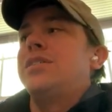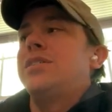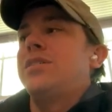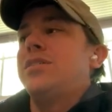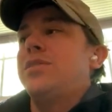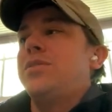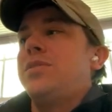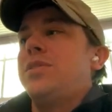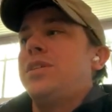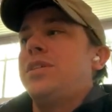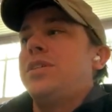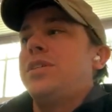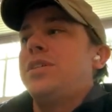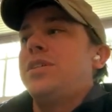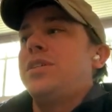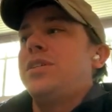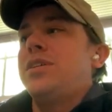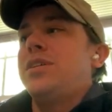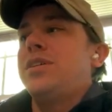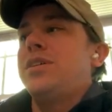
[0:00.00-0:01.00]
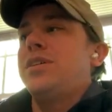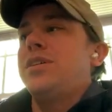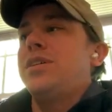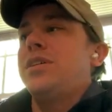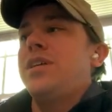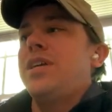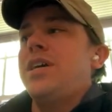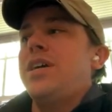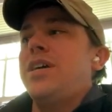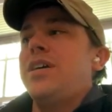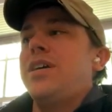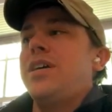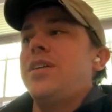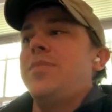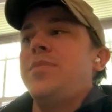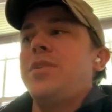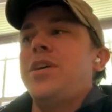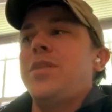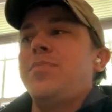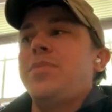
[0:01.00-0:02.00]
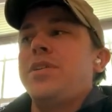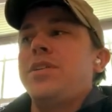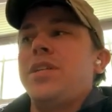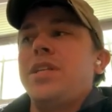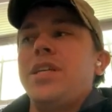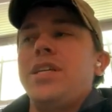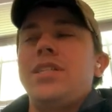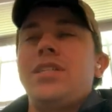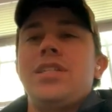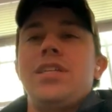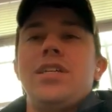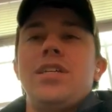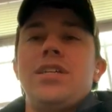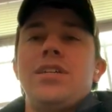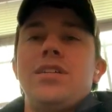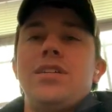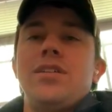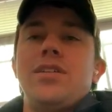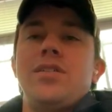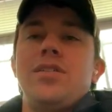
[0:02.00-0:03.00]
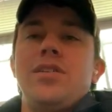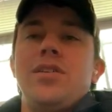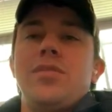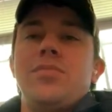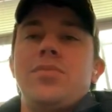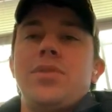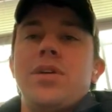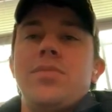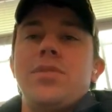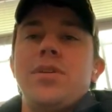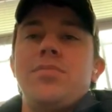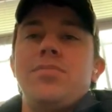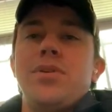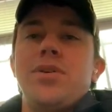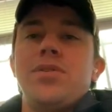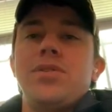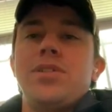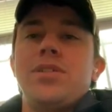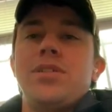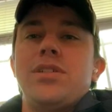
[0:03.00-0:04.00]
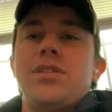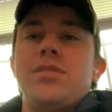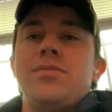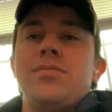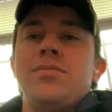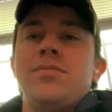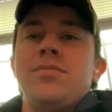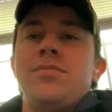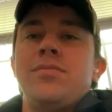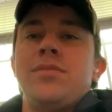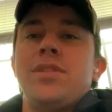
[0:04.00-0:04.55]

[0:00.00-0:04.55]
So uh, yeah, hit me up on LinkedIn. You can probably post a